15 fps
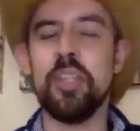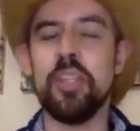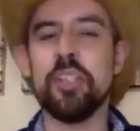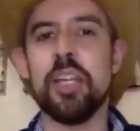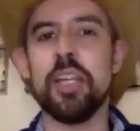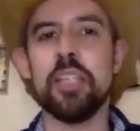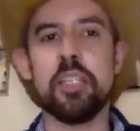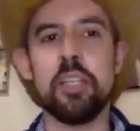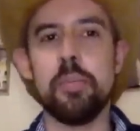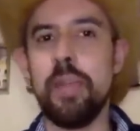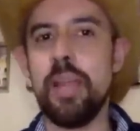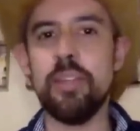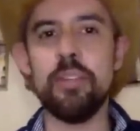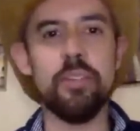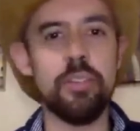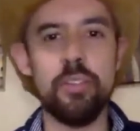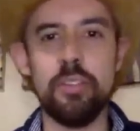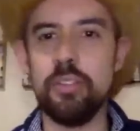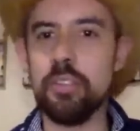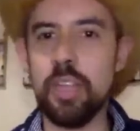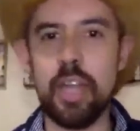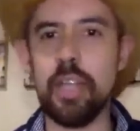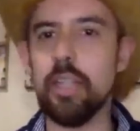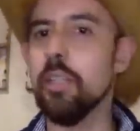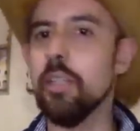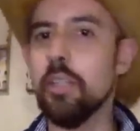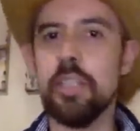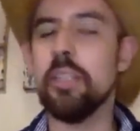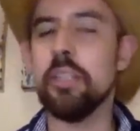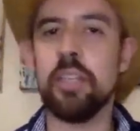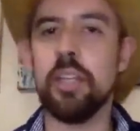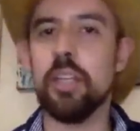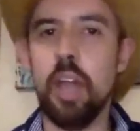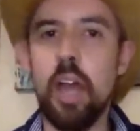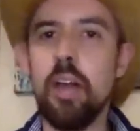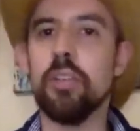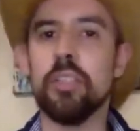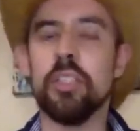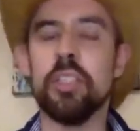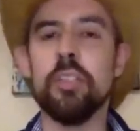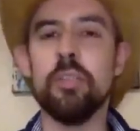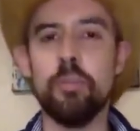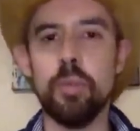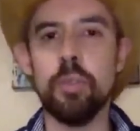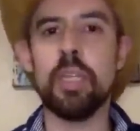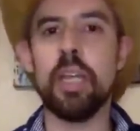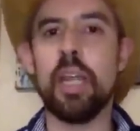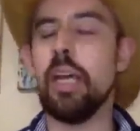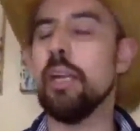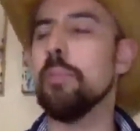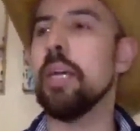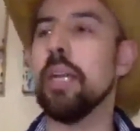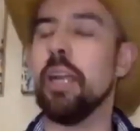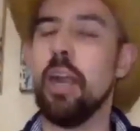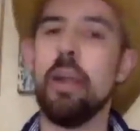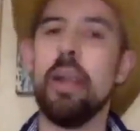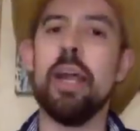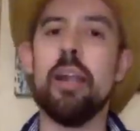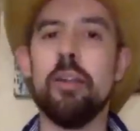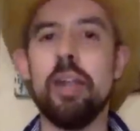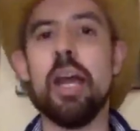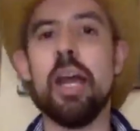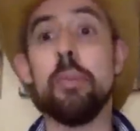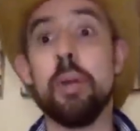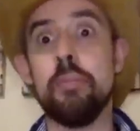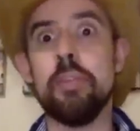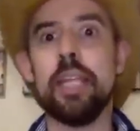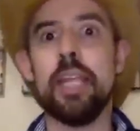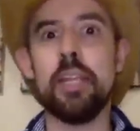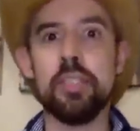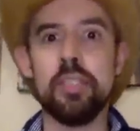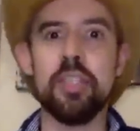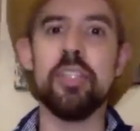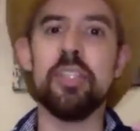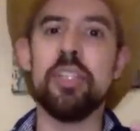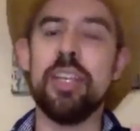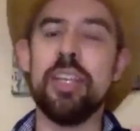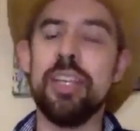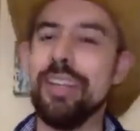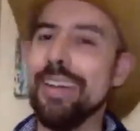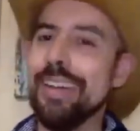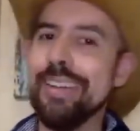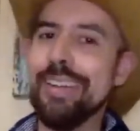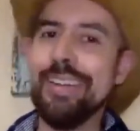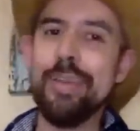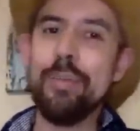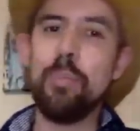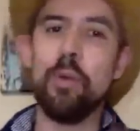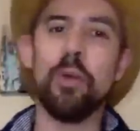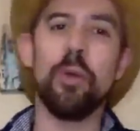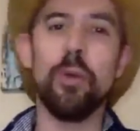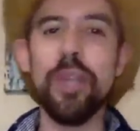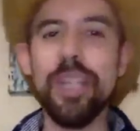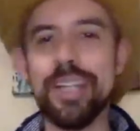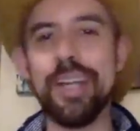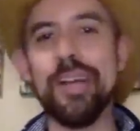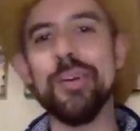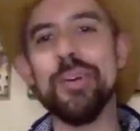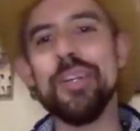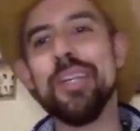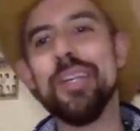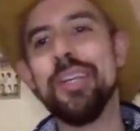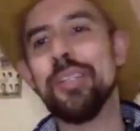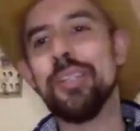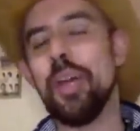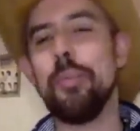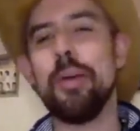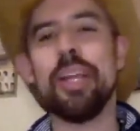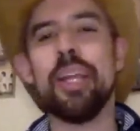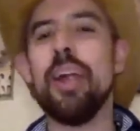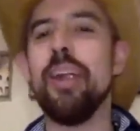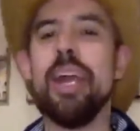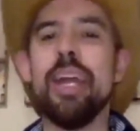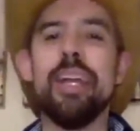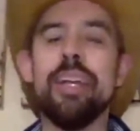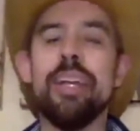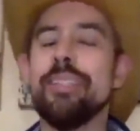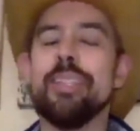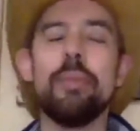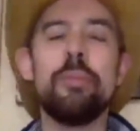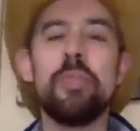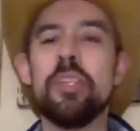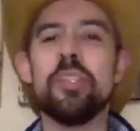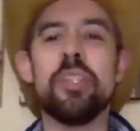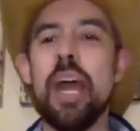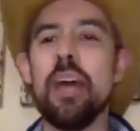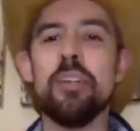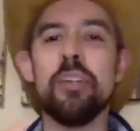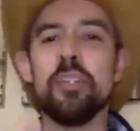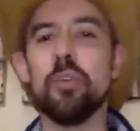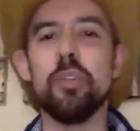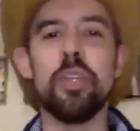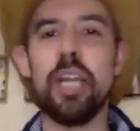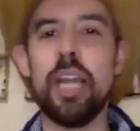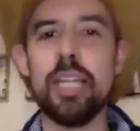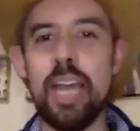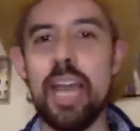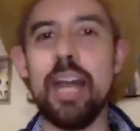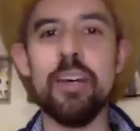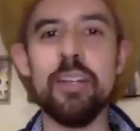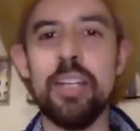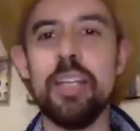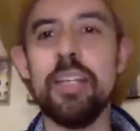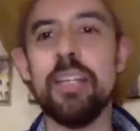He's like, he's like man, you, you just got to look at this technology. You really got. I'm like, all right, all right. I'm on vacation in, in uh, Puerto Rico, so I'm like, all right let me just dial this whole thing. I dialed it.